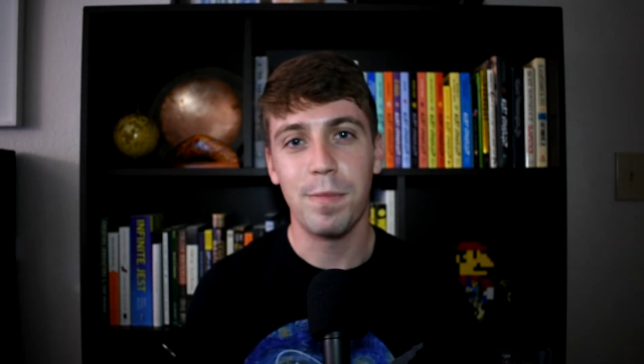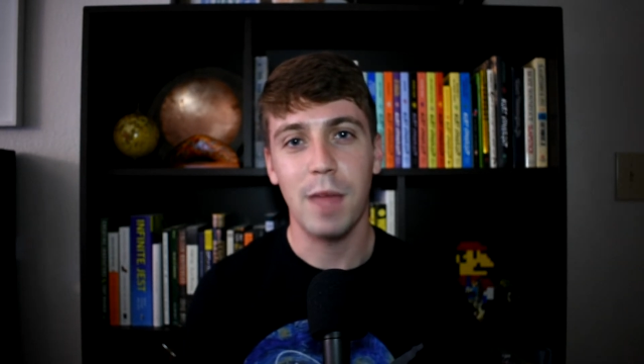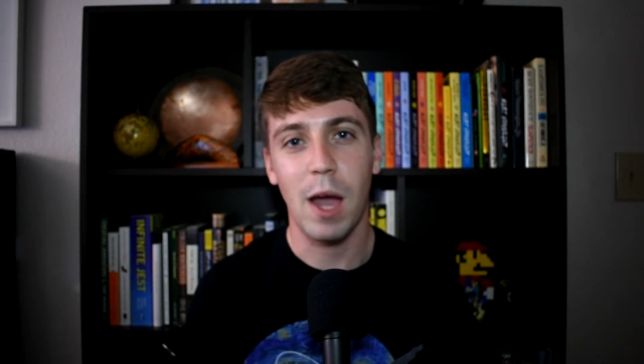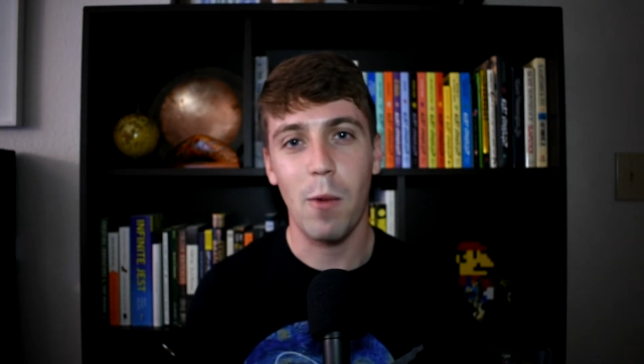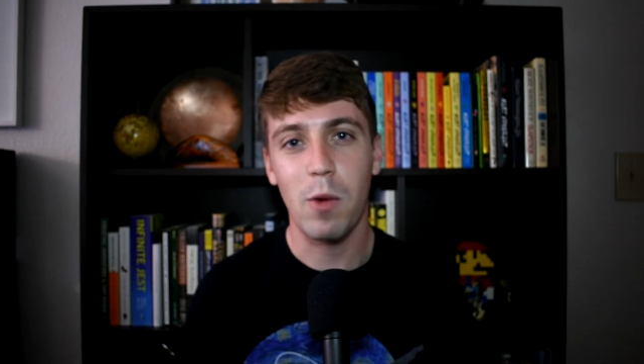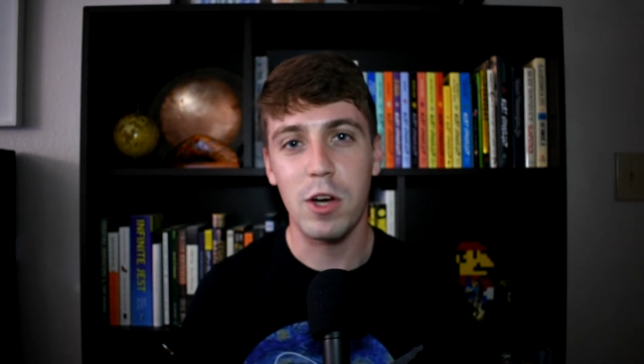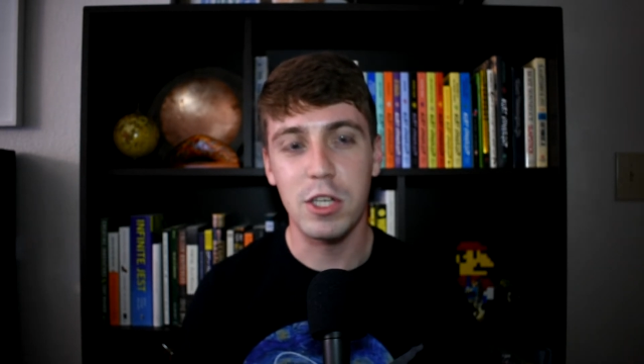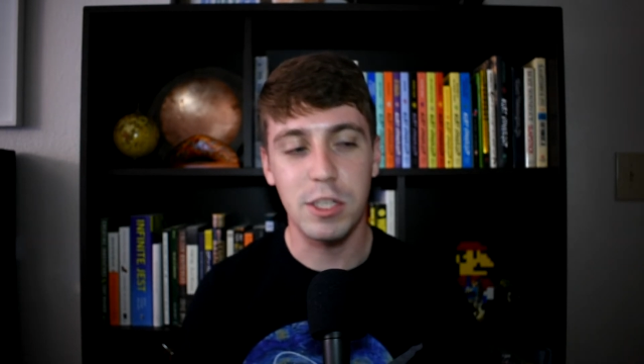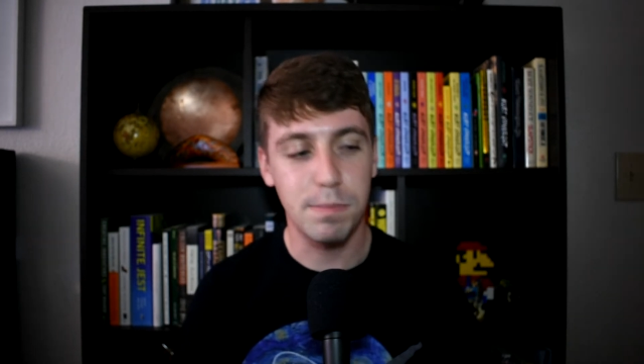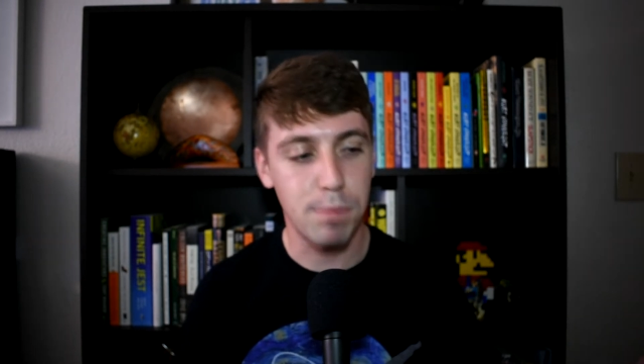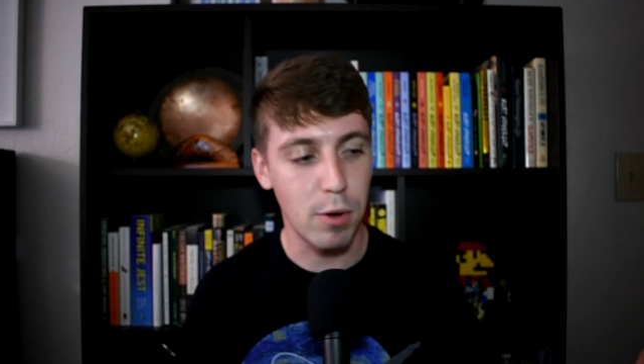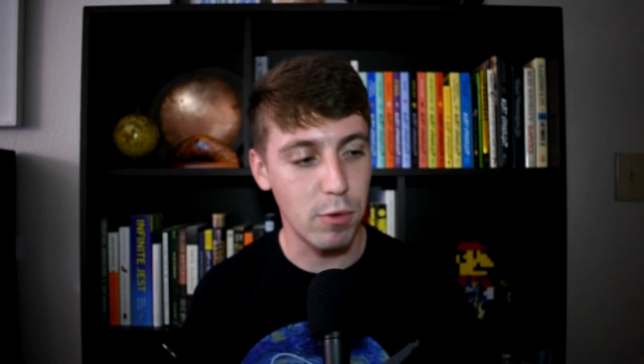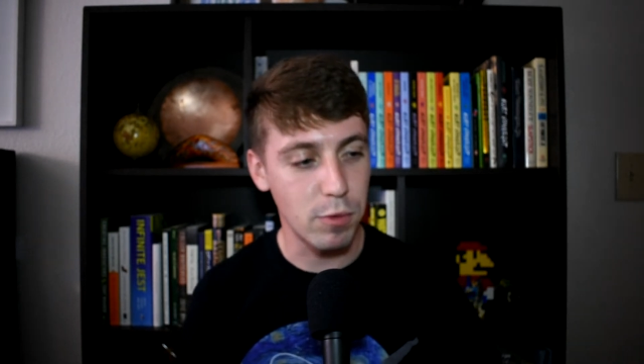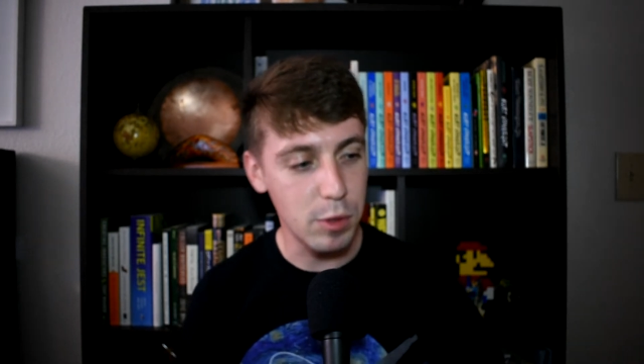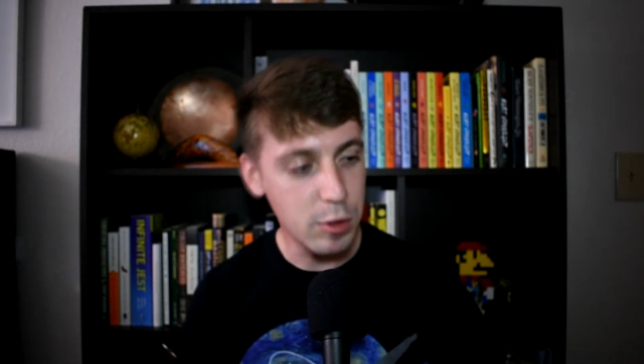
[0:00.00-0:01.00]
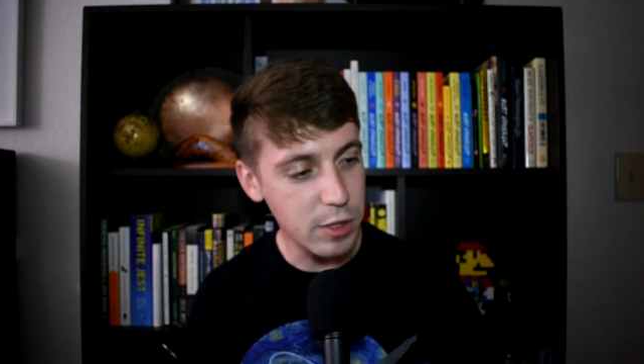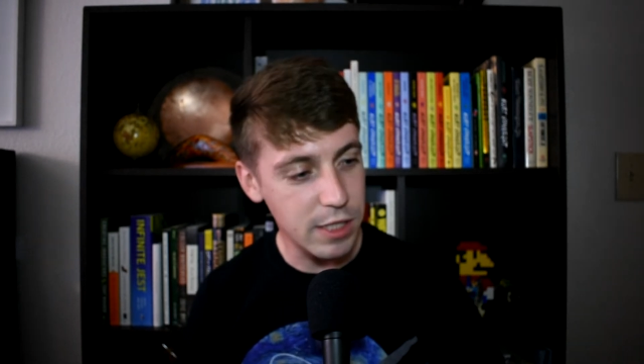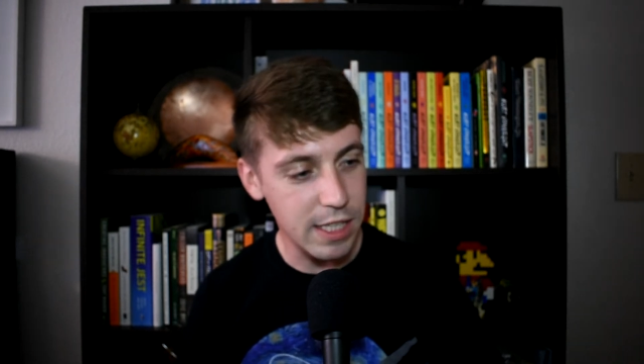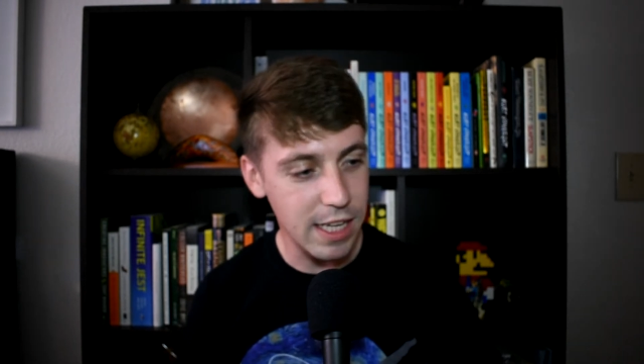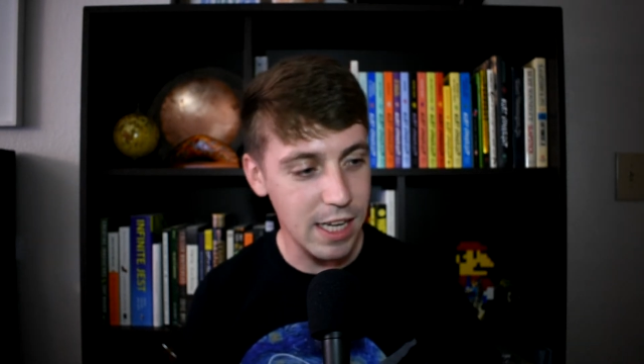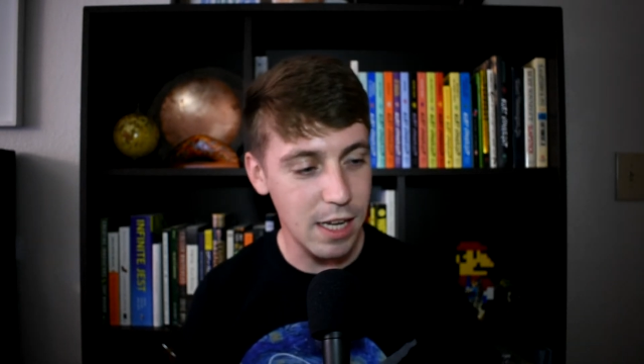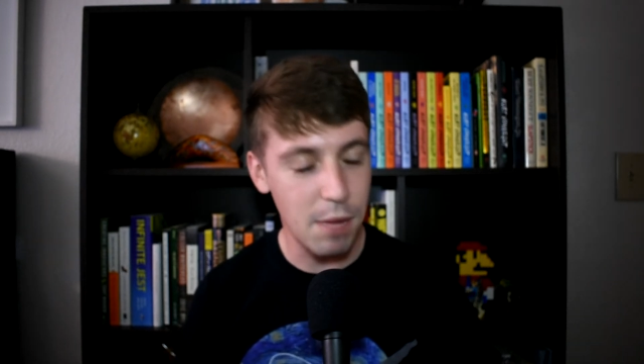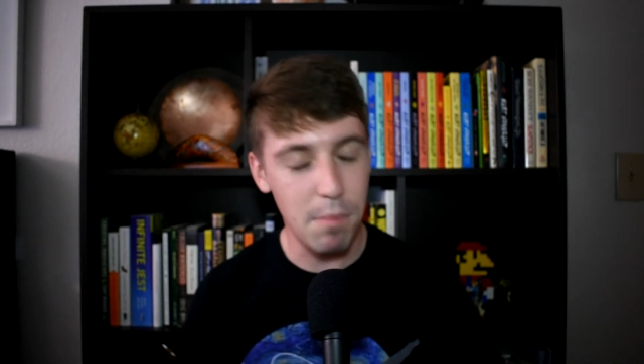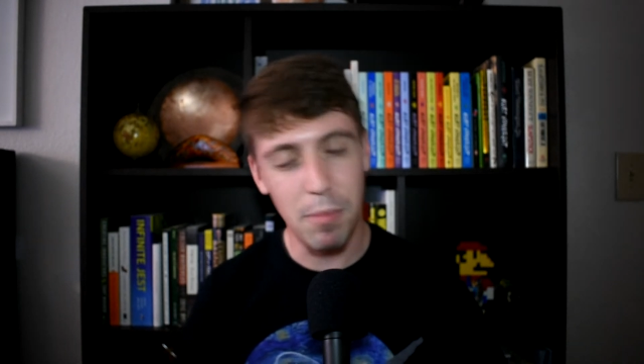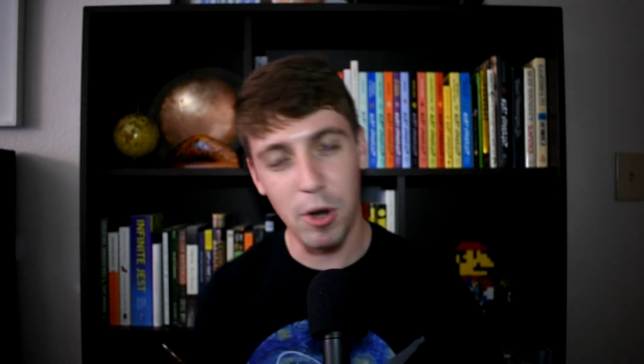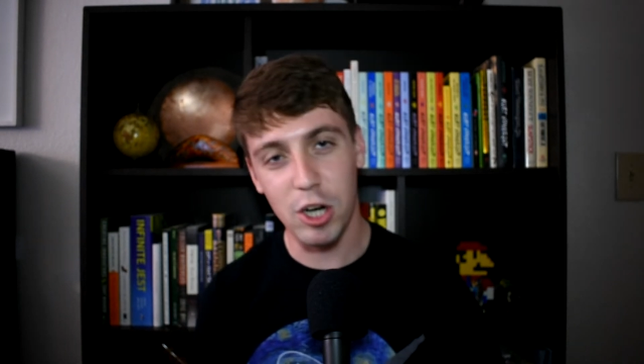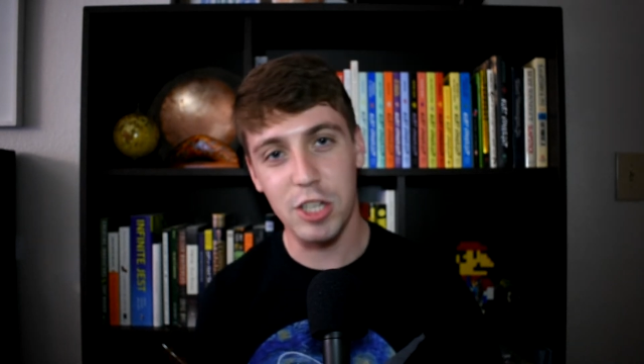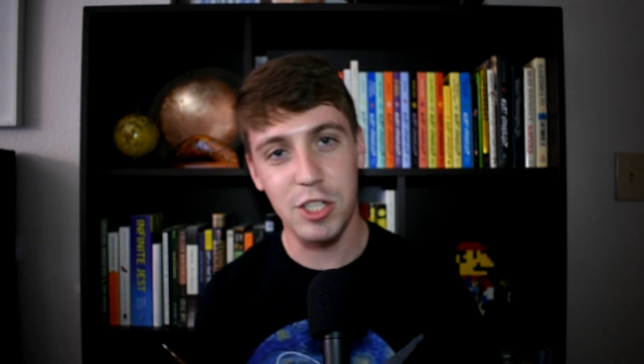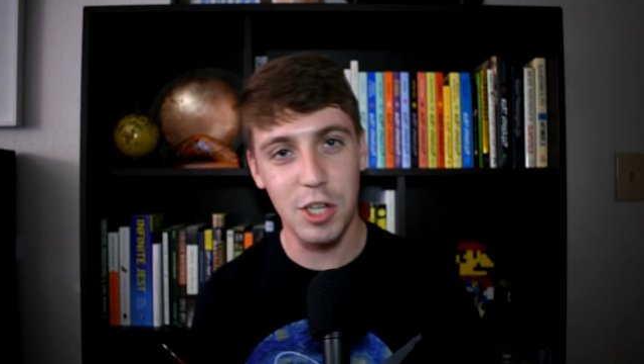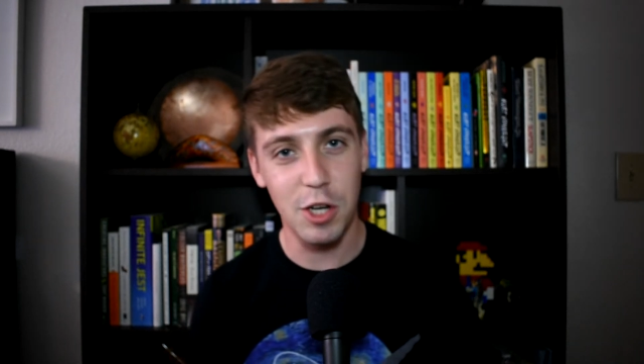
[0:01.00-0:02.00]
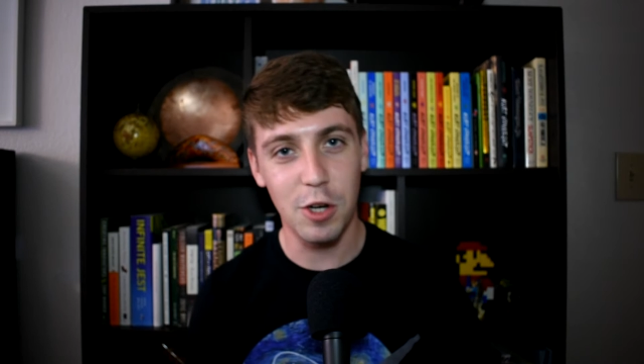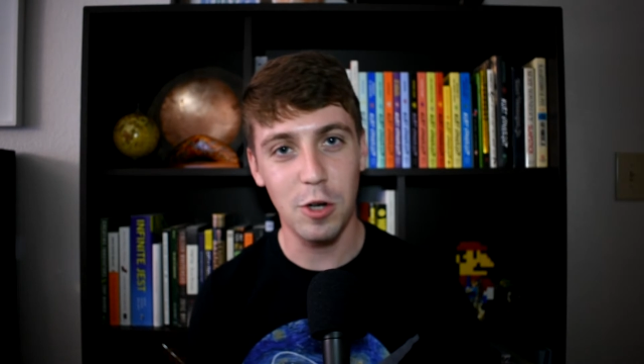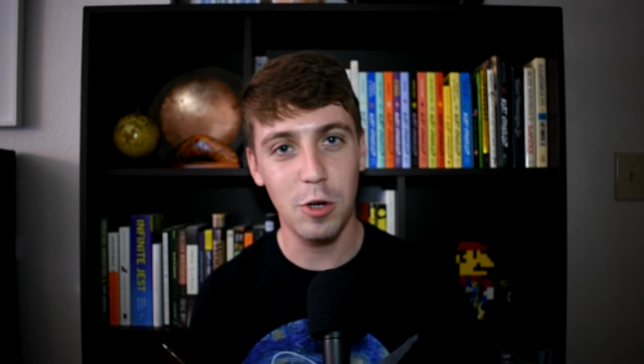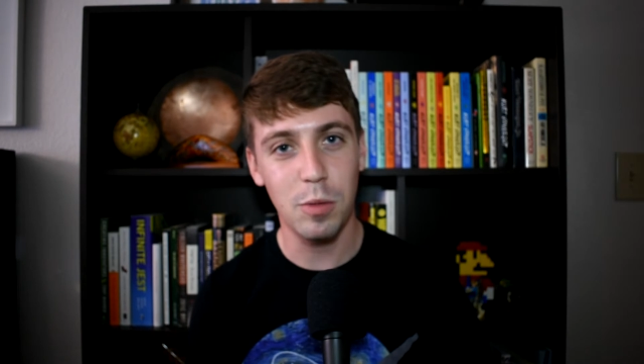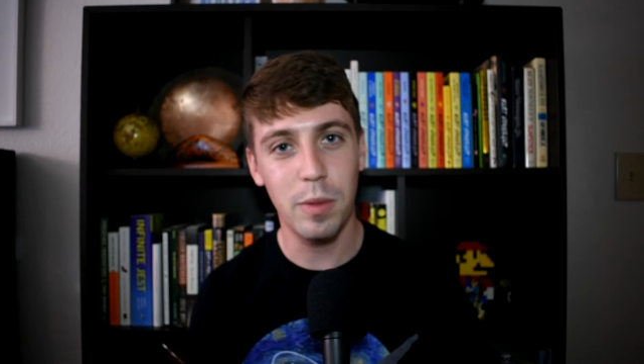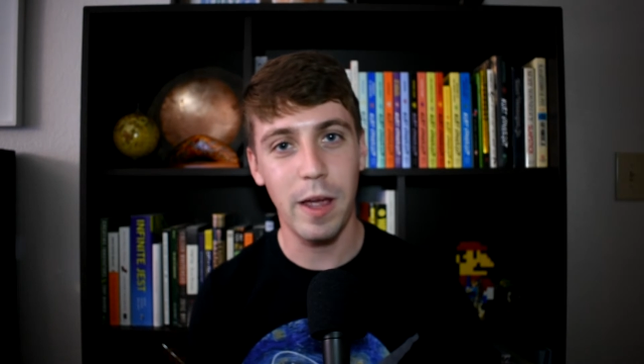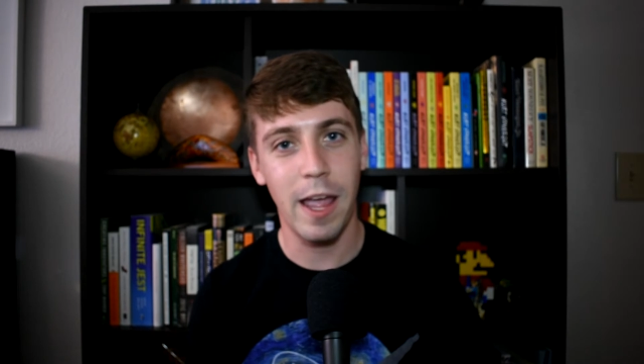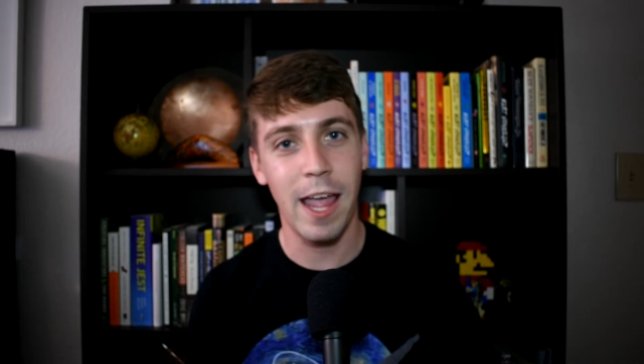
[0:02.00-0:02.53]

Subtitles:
I was perusing BookTube